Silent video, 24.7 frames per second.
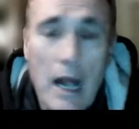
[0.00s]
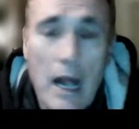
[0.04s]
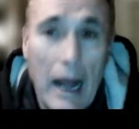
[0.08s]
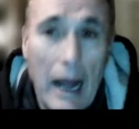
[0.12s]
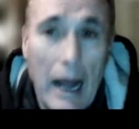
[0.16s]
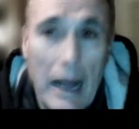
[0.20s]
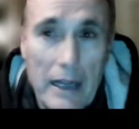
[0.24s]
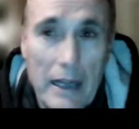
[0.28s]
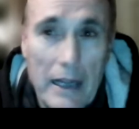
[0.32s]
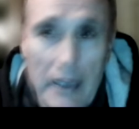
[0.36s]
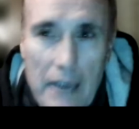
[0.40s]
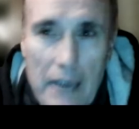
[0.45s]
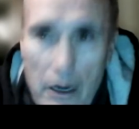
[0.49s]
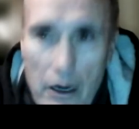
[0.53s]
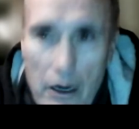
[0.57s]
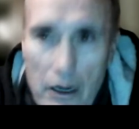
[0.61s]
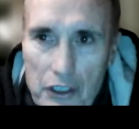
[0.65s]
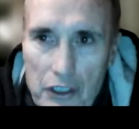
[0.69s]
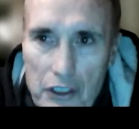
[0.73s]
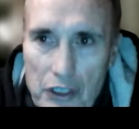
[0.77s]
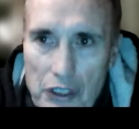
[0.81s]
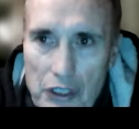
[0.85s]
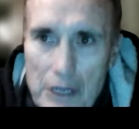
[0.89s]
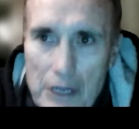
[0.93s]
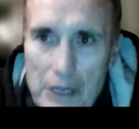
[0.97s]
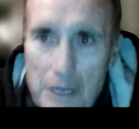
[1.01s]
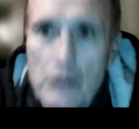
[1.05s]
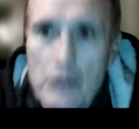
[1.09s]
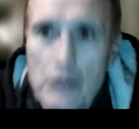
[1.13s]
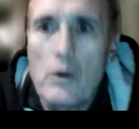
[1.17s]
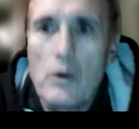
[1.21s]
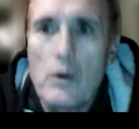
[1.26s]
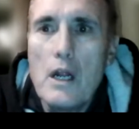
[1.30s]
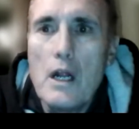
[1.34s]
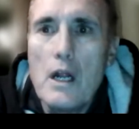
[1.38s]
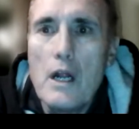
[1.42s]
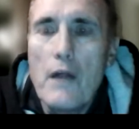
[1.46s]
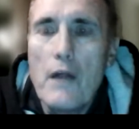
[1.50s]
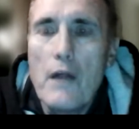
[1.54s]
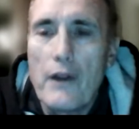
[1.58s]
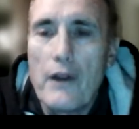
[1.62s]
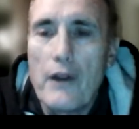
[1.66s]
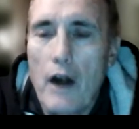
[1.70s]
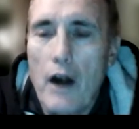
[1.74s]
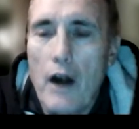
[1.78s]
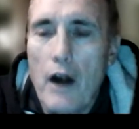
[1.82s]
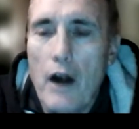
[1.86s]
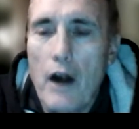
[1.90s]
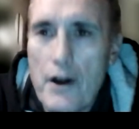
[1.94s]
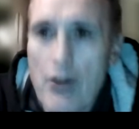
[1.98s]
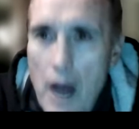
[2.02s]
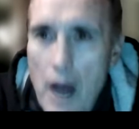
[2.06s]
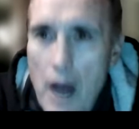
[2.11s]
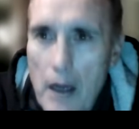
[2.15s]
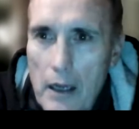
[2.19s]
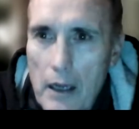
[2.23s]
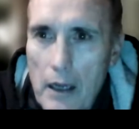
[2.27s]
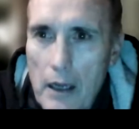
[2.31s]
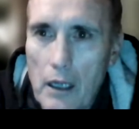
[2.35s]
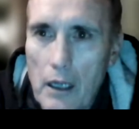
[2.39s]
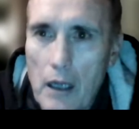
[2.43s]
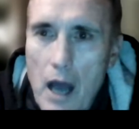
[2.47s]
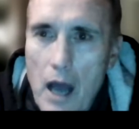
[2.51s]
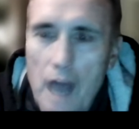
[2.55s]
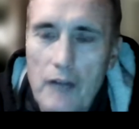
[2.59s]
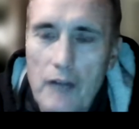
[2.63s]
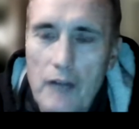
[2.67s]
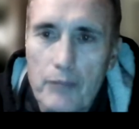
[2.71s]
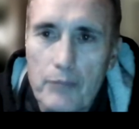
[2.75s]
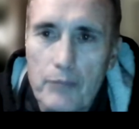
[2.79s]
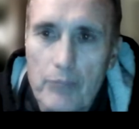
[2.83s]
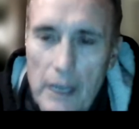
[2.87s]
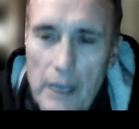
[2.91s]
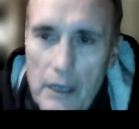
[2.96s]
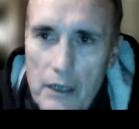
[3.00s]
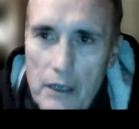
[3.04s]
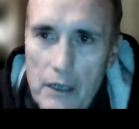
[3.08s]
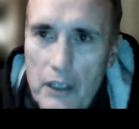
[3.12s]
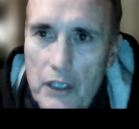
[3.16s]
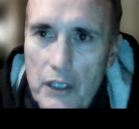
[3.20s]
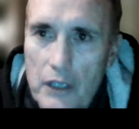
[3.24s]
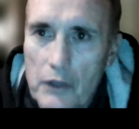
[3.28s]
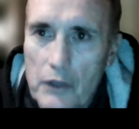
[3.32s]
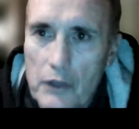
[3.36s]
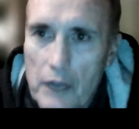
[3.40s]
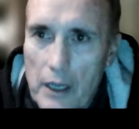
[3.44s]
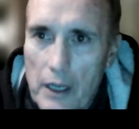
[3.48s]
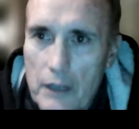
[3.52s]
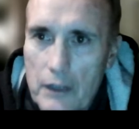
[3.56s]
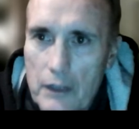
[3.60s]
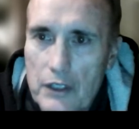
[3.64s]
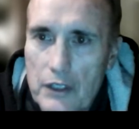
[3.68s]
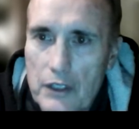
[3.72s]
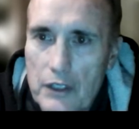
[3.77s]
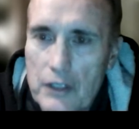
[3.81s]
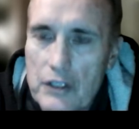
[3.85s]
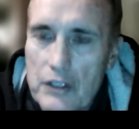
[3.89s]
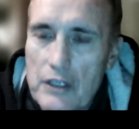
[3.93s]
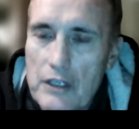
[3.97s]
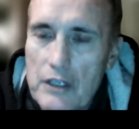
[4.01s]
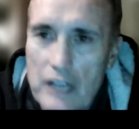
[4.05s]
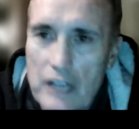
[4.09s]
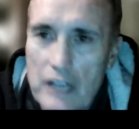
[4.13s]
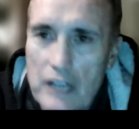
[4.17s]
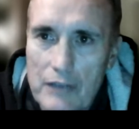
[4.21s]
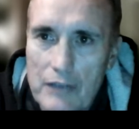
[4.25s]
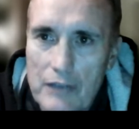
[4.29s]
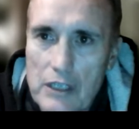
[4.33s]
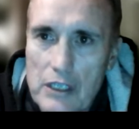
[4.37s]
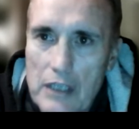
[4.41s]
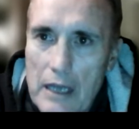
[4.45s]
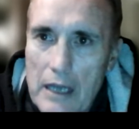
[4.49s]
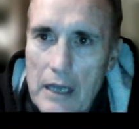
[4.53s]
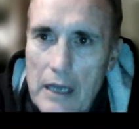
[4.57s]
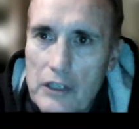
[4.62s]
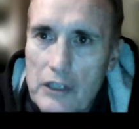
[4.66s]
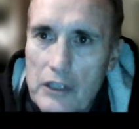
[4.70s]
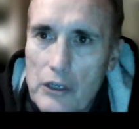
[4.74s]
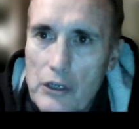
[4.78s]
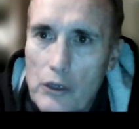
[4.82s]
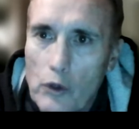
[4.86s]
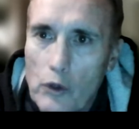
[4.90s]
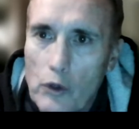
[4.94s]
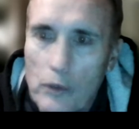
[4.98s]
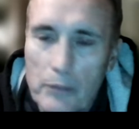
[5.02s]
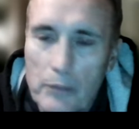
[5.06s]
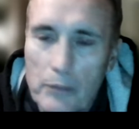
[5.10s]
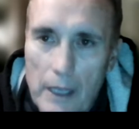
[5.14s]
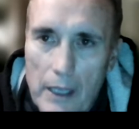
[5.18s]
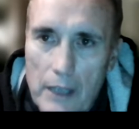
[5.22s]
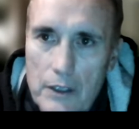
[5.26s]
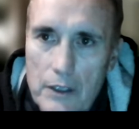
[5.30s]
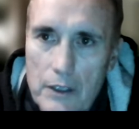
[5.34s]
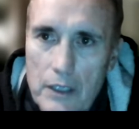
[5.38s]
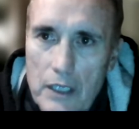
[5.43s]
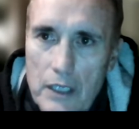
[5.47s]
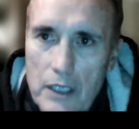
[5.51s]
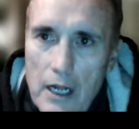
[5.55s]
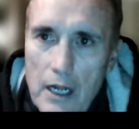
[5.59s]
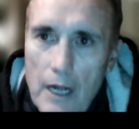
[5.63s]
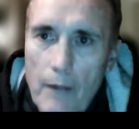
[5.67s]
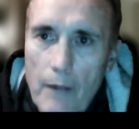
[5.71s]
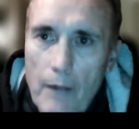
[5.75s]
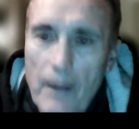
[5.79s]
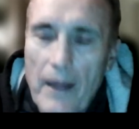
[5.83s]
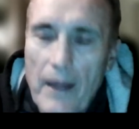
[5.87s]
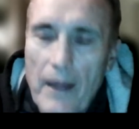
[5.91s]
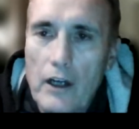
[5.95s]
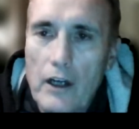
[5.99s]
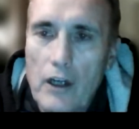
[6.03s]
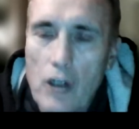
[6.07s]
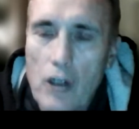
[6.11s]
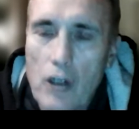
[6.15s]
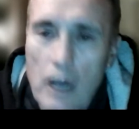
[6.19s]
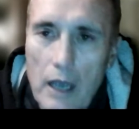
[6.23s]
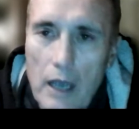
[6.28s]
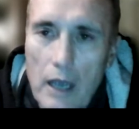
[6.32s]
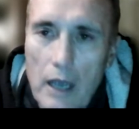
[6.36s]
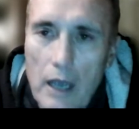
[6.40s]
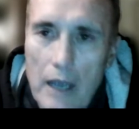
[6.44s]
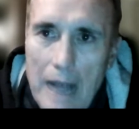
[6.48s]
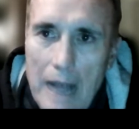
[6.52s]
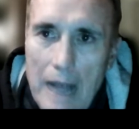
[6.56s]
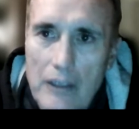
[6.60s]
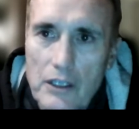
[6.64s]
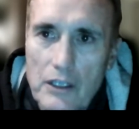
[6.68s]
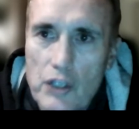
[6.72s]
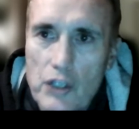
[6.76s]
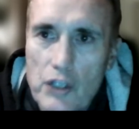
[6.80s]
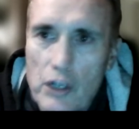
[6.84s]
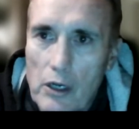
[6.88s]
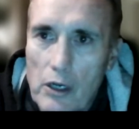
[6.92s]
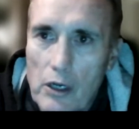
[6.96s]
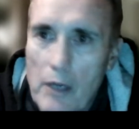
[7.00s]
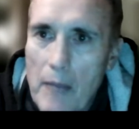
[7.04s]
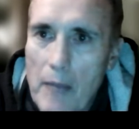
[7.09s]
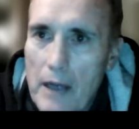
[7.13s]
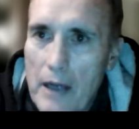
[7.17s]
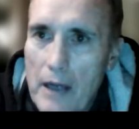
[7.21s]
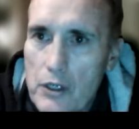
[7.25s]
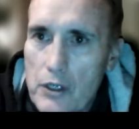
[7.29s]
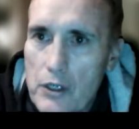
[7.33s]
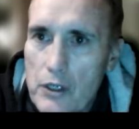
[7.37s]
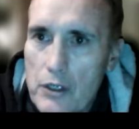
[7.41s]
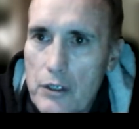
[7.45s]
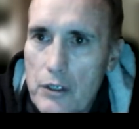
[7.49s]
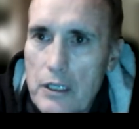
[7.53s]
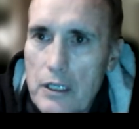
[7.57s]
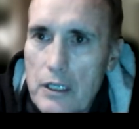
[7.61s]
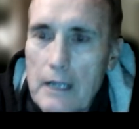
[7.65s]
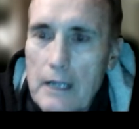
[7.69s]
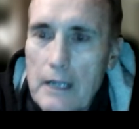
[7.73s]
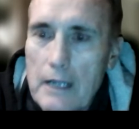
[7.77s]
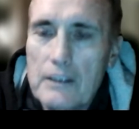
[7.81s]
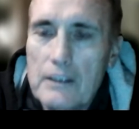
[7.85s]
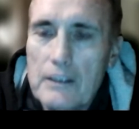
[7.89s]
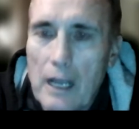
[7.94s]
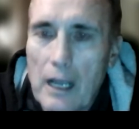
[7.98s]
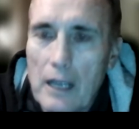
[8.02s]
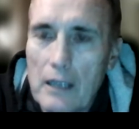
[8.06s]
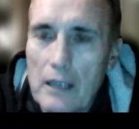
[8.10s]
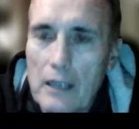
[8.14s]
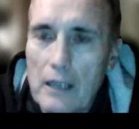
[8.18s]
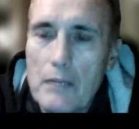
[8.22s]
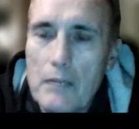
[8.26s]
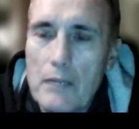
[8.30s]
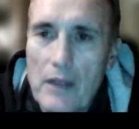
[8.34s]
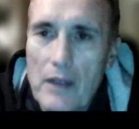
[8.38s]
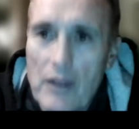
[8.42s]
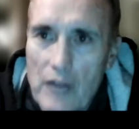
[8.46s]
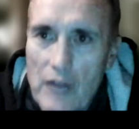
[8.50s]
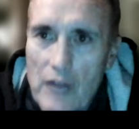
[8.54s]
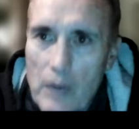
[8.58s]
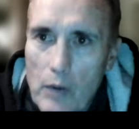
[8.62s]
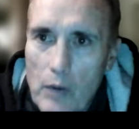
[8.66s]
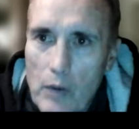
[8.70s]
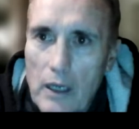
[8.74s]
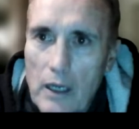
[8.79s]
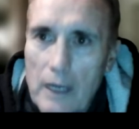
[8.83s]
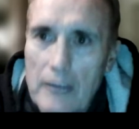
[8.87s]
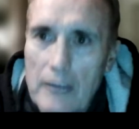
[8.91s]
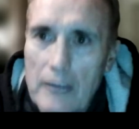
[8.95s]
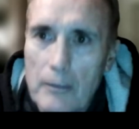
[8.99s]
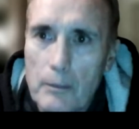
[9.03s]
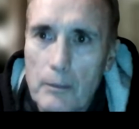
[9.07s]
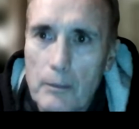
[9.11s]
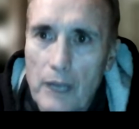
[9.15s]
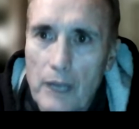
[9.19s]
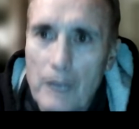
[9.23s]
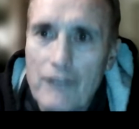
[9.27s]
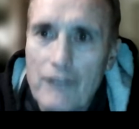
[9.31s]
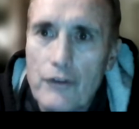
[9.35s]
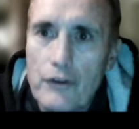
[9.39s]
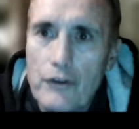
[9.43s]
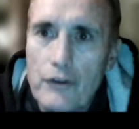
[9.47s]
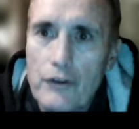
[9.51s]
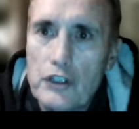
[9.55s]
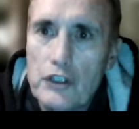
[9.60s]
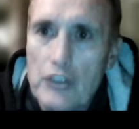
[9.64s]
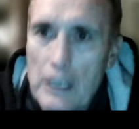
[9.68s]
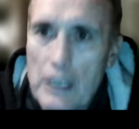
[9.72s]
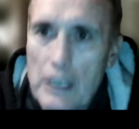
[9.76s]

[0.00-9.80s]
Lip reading: I guarantee you there are not a lot of players out there, 16, 17, 18-year-old players, that are contacting general managers, telling them that they would like to play for their team.